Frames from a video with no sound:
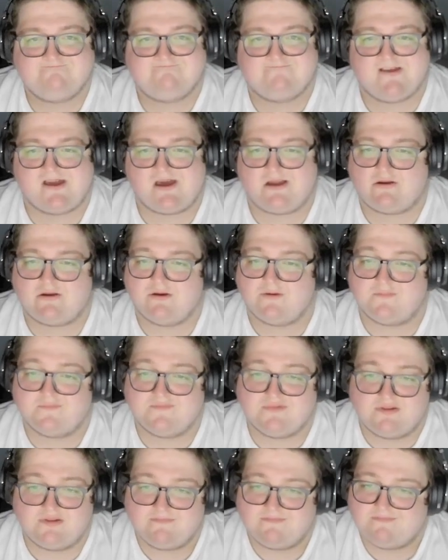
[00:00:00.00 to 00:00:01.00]
I don't know.
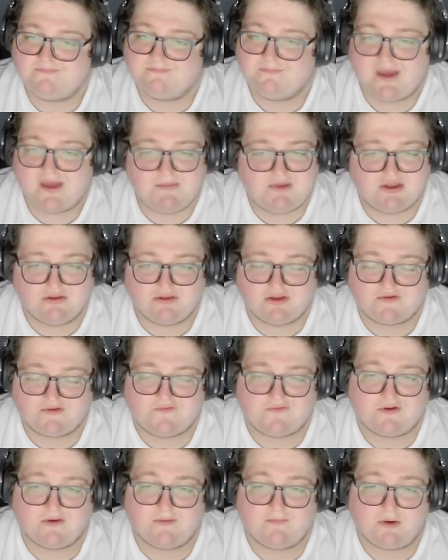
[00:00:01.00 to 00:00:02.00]
Maybe you look
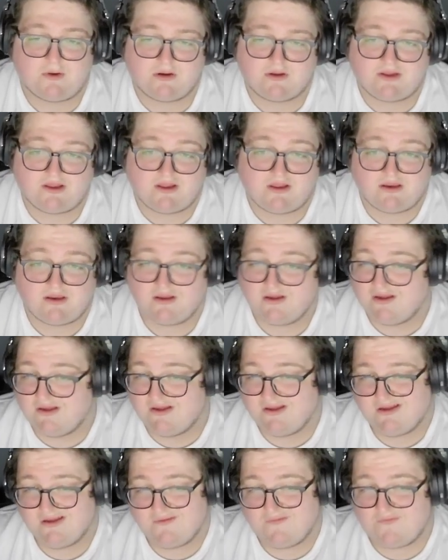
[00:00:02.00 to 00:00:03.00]
for a market
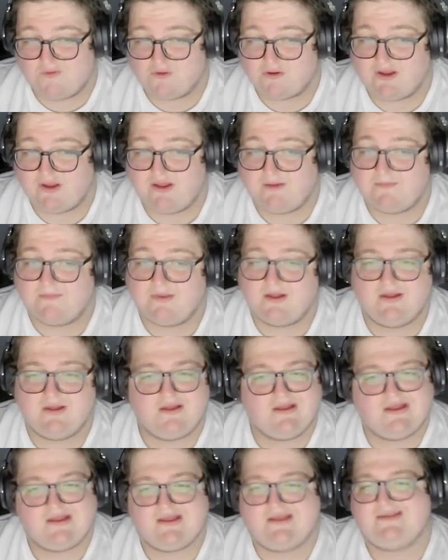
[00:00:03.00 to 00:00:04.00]
for him.
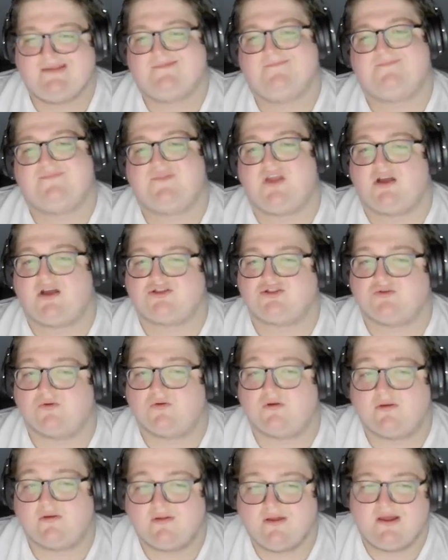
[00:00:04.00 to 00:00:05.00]
Not
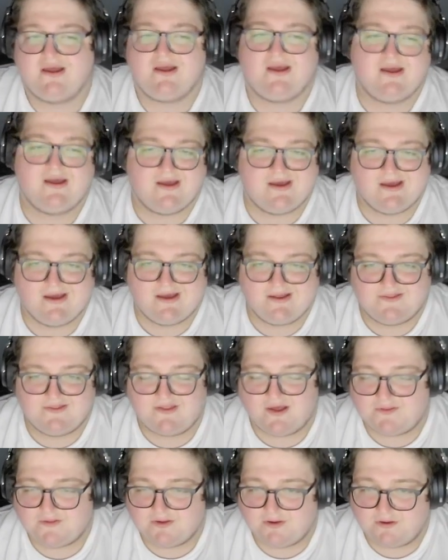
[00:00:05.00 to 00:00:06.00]
sure.
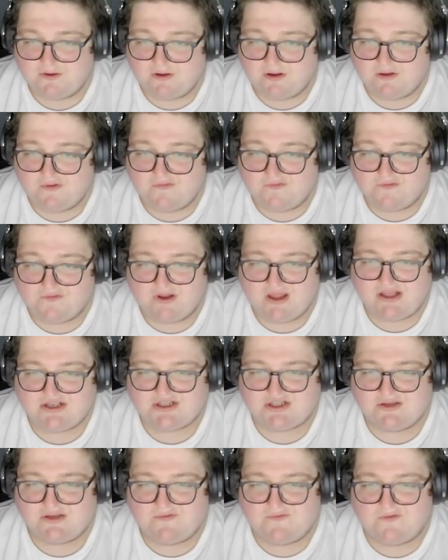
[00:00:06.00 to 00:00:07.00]
The other free
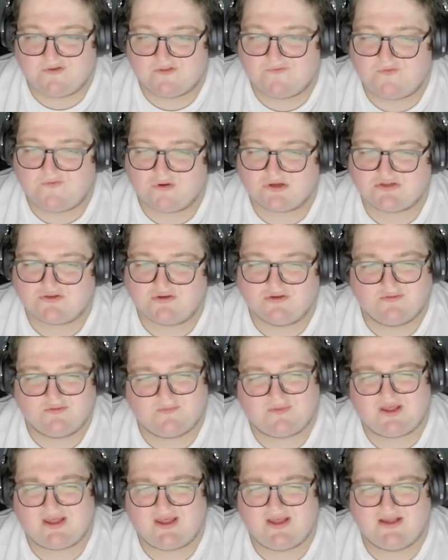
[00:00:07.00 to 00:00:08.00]
agent for the forwards
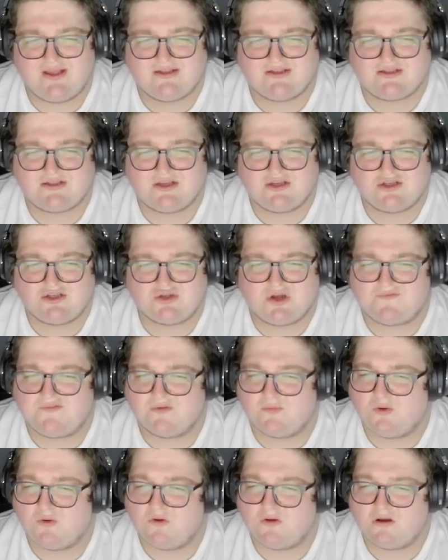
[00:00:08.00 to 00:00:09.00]
group is Trevor
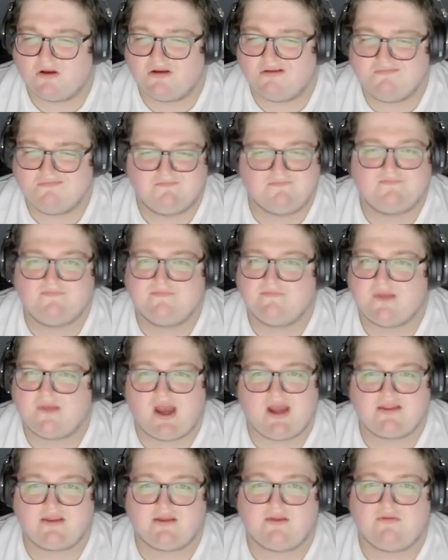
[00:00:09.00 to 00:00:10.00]
Moore.
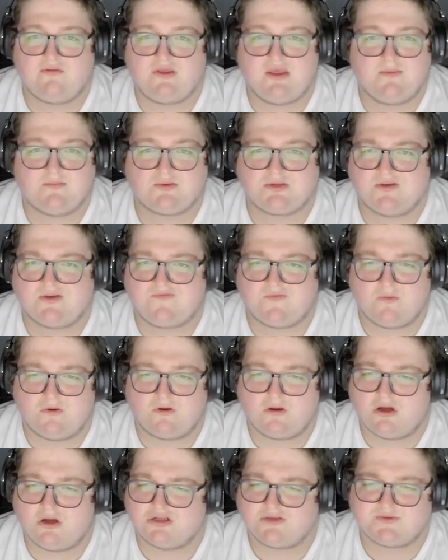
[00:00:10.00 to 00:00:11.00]
I think you keep Trevor
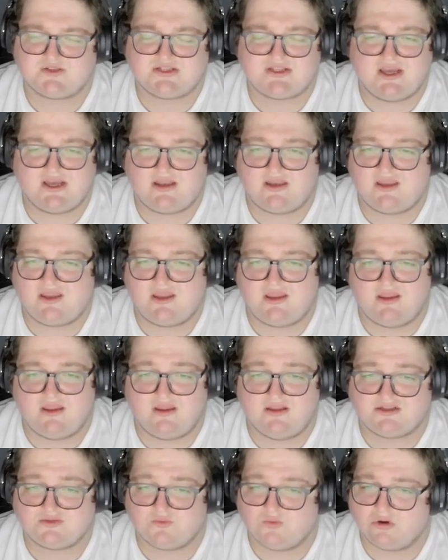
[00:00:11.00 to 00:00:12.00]
Moore 100%.
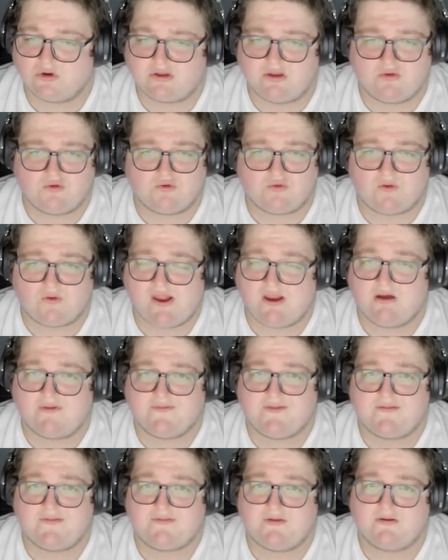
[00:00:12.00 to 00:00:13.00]
He's working great on
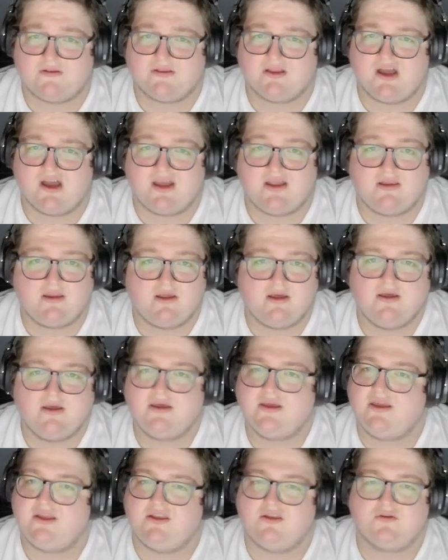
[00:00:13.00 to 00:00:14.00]
that third line.
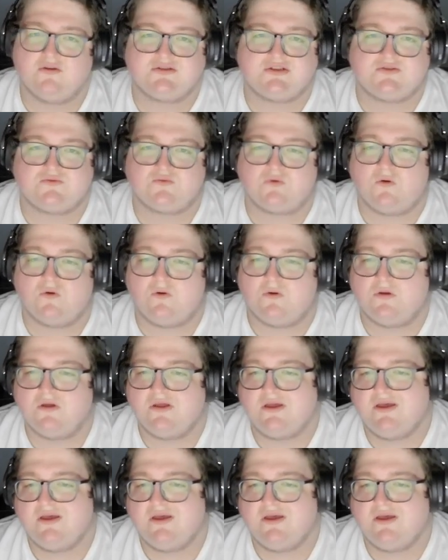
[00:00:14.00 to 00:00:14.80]
He knows his role.